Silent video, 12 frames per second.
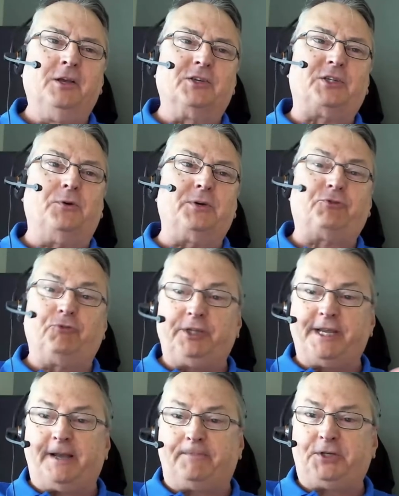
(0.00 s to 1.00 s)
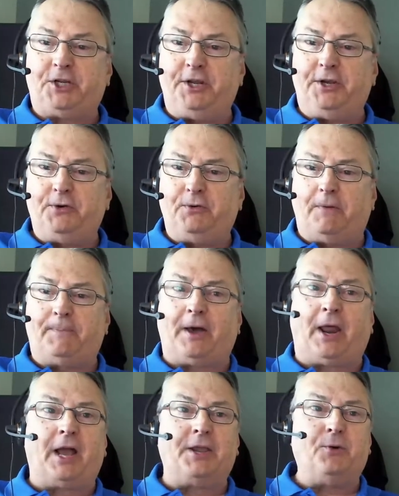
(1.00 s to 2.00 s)
So it's really up to you
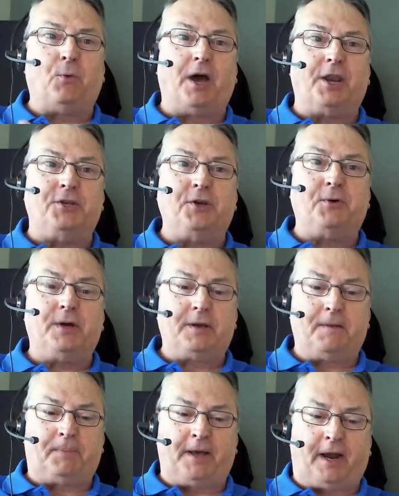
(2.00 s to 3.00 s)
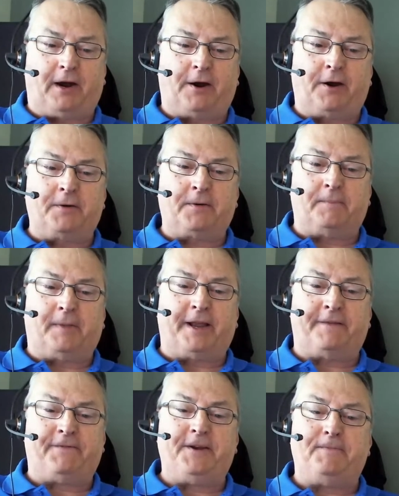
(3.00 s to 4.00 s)
about how you want to do it. But
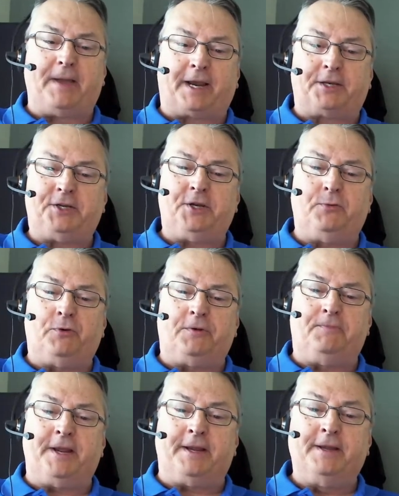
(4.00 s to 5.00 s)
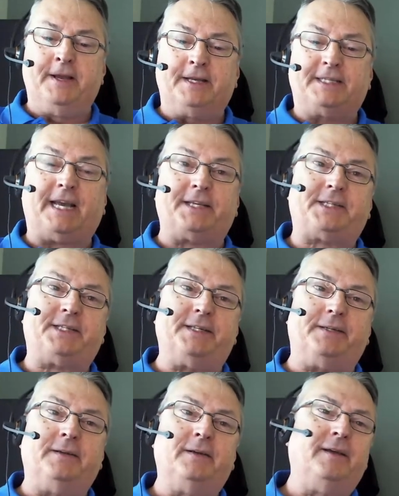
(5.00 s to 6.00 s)
my feedback to you would be test
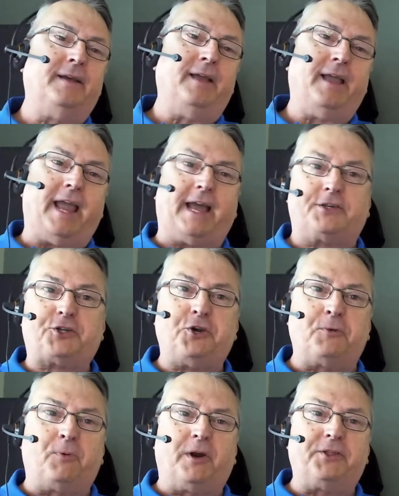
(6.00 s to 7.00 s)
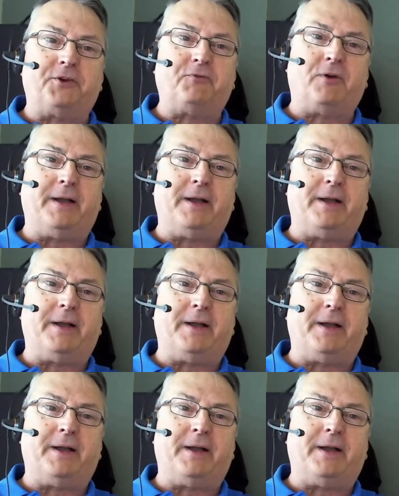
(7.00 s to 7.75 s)
it, ask your Brother rep for